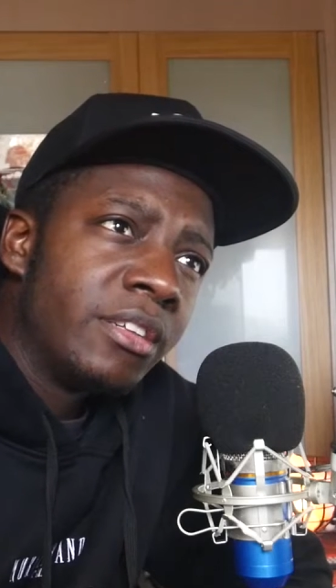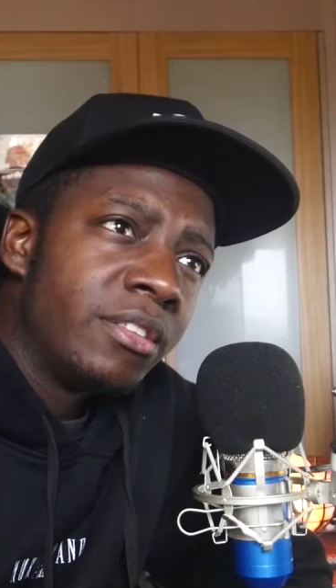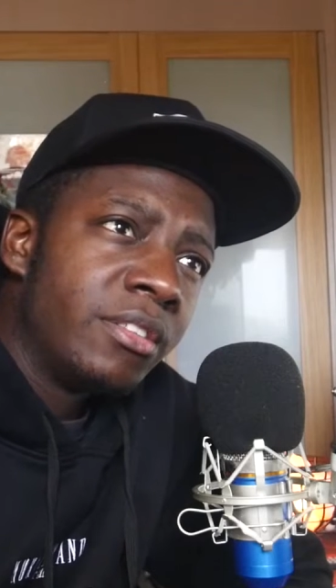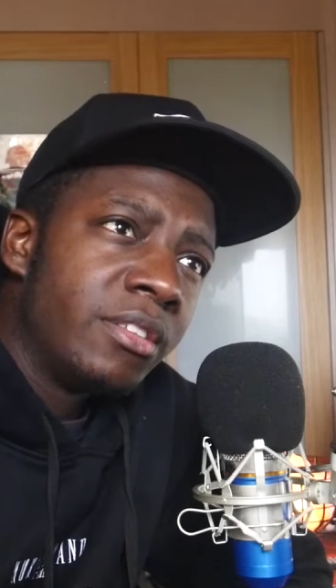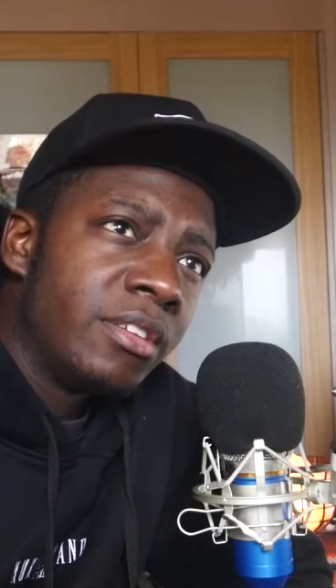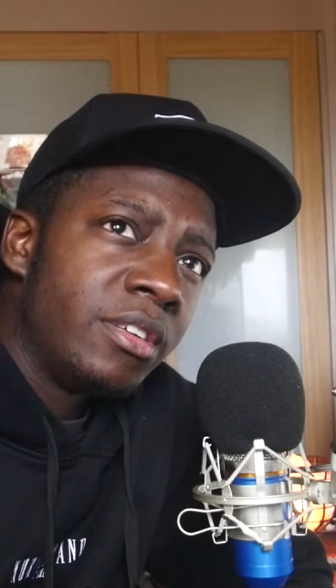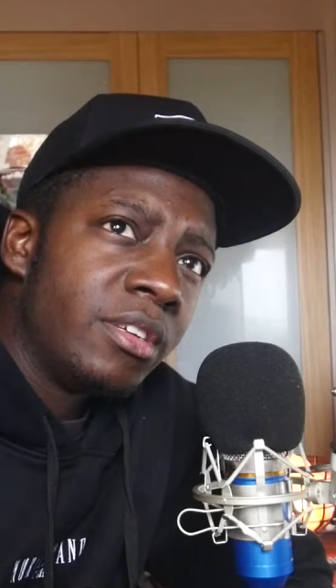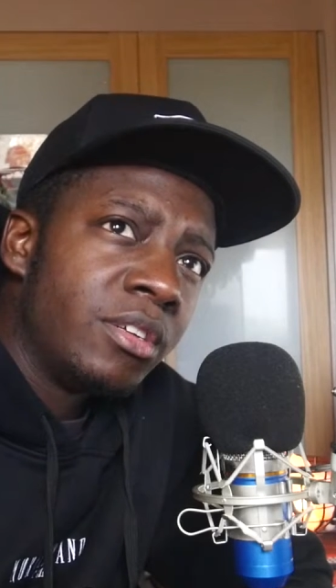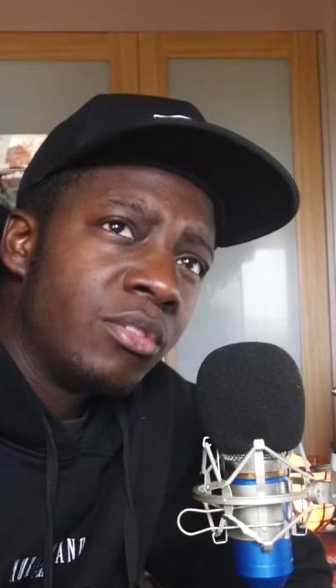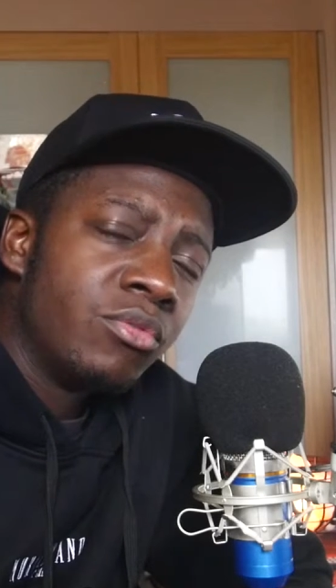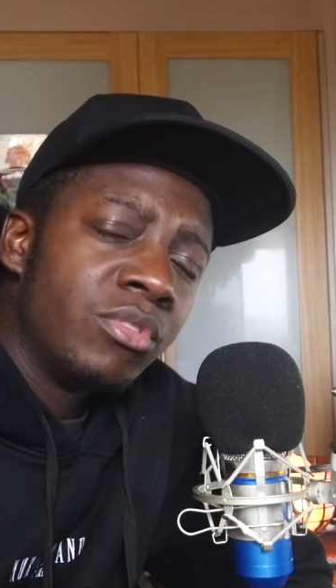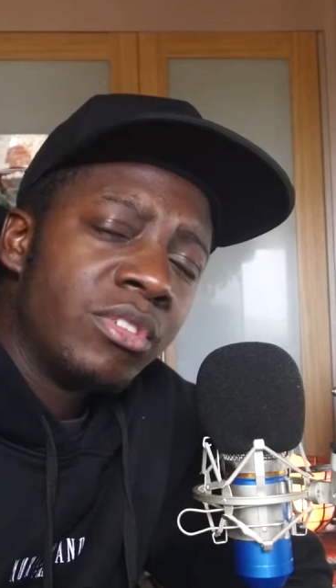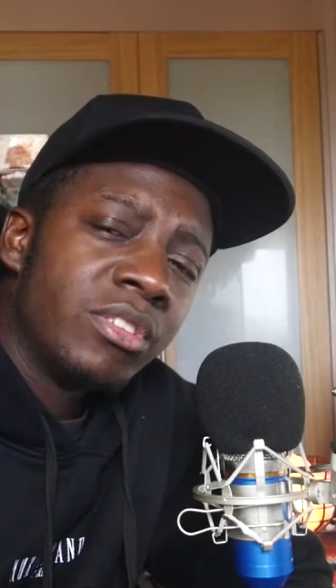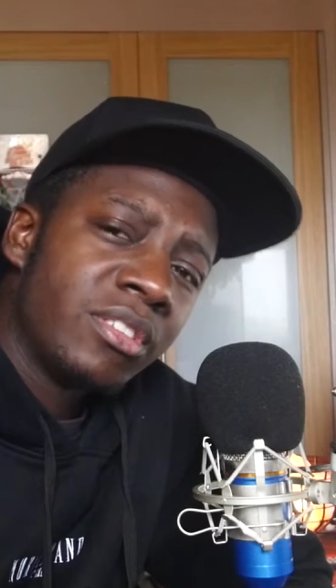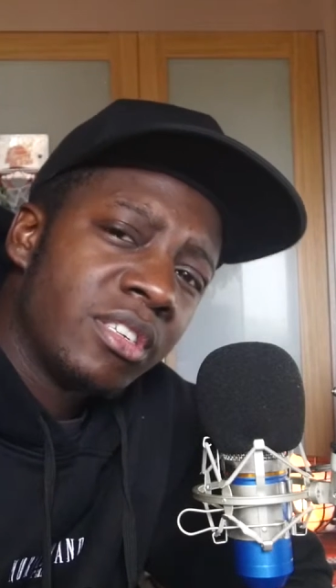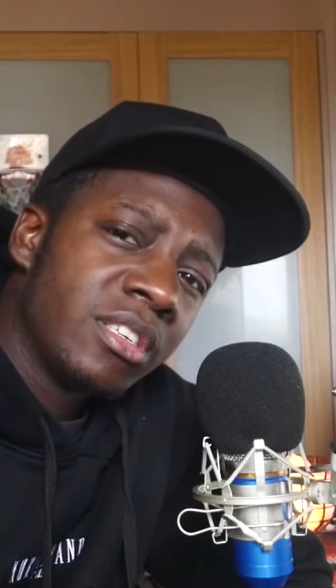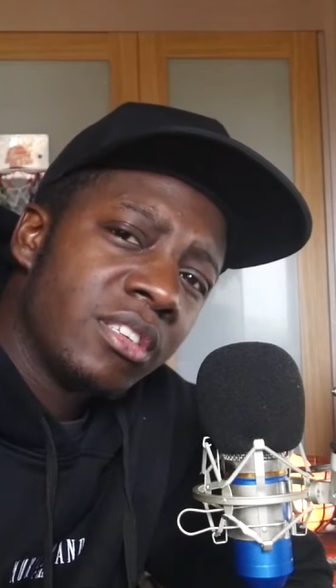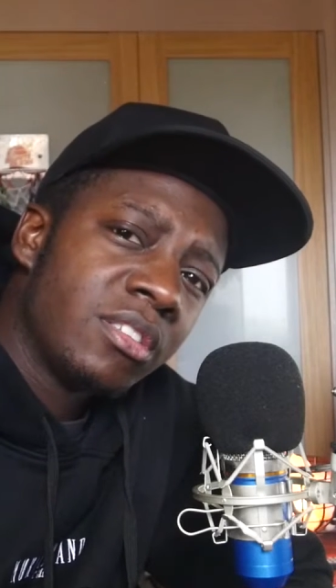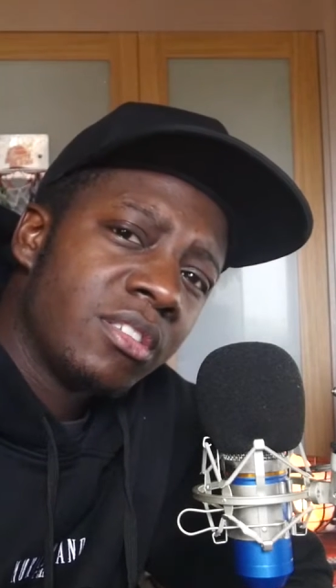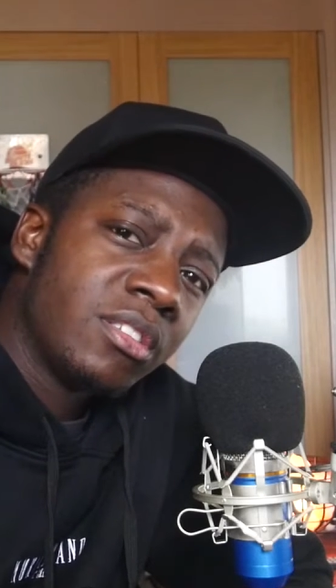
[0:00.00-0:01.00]
the
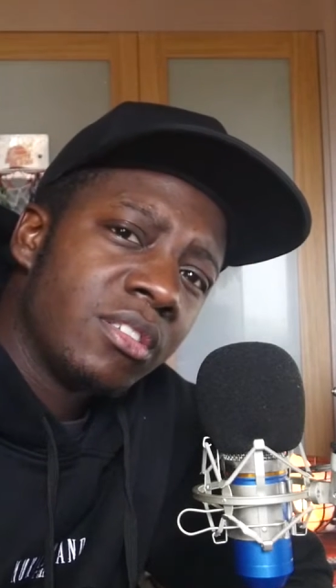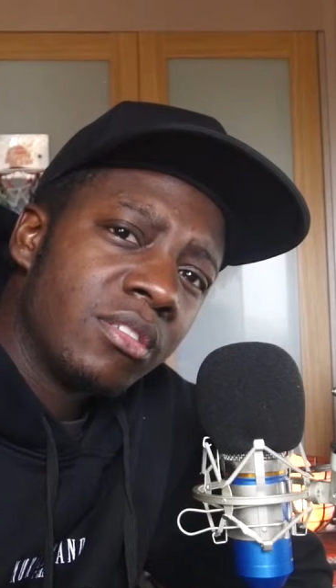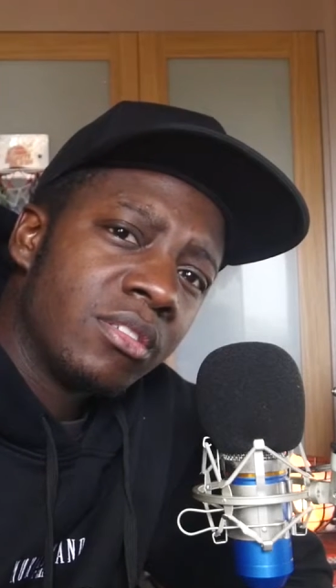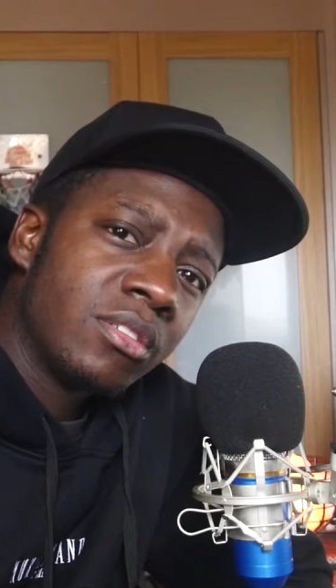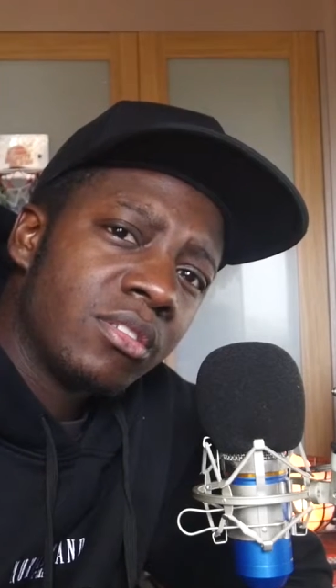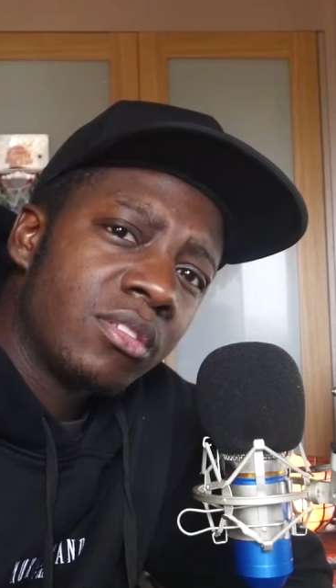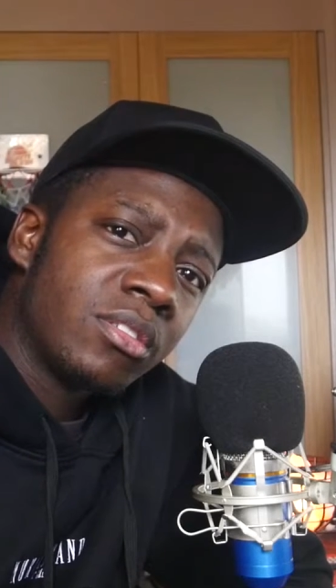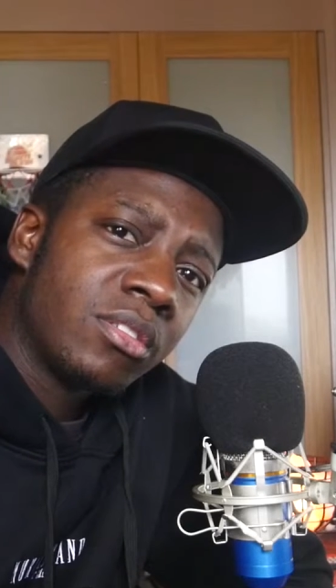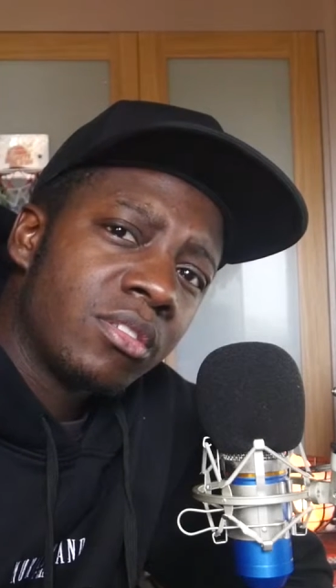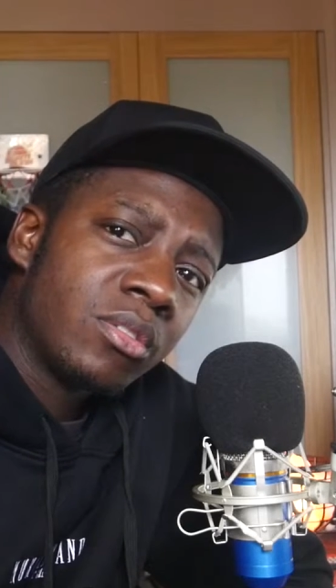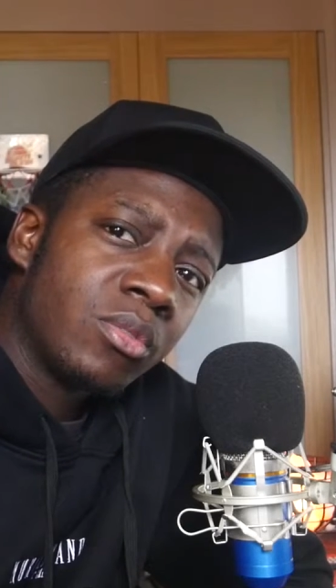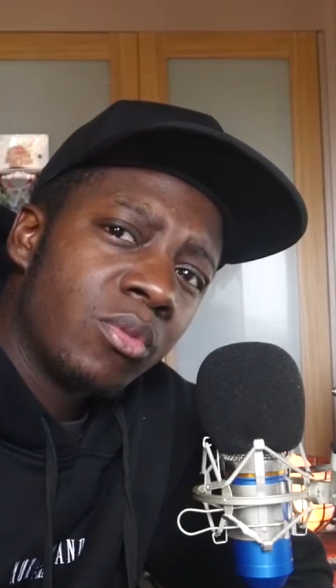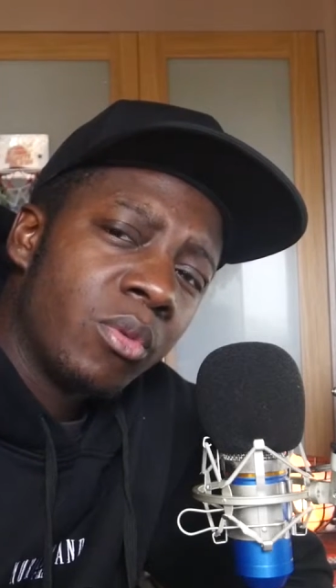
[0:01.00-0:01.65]
resistance